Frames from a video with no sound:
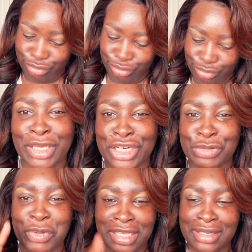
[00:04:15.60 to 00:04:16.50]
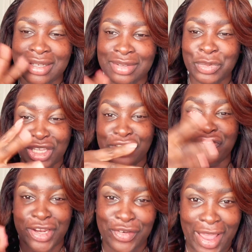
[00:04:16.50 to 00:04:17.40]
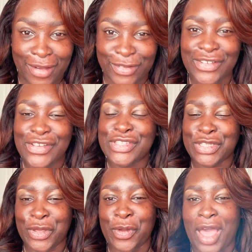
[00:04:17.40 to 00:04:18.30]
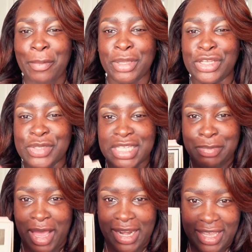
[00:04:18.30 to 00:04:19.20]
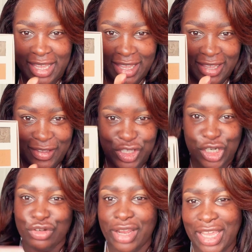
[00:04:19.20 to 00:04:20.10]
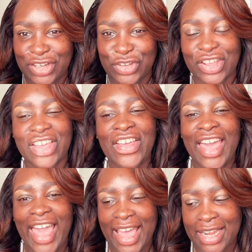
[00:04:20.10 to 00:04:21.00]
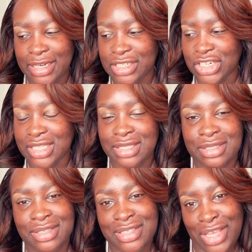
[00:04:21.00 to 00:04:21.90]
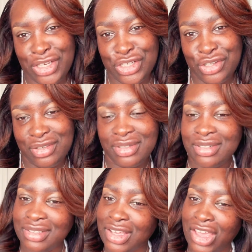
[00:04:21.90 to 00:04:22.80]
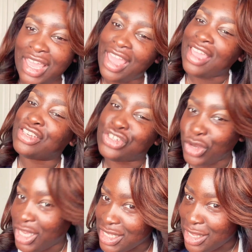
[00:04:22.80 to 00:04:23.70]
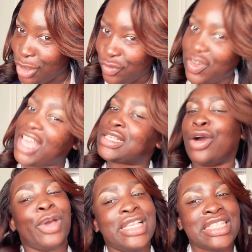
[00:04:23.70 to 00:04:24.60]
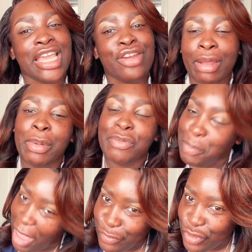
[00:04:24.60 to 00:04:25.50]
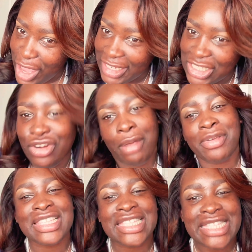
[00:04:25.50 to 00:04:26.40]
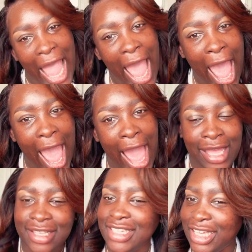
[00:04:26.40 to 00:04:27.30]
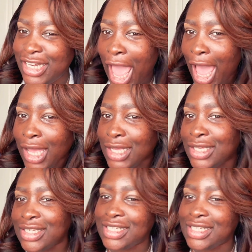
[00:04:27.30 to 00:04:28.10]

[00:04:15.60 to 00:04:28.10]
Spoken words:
we're gonna figure it out. So I'm gonna use this palette here to create a look, and just stay tuned. Enjoy yourself. As I always say, grab a beverage, grab a snack, you know.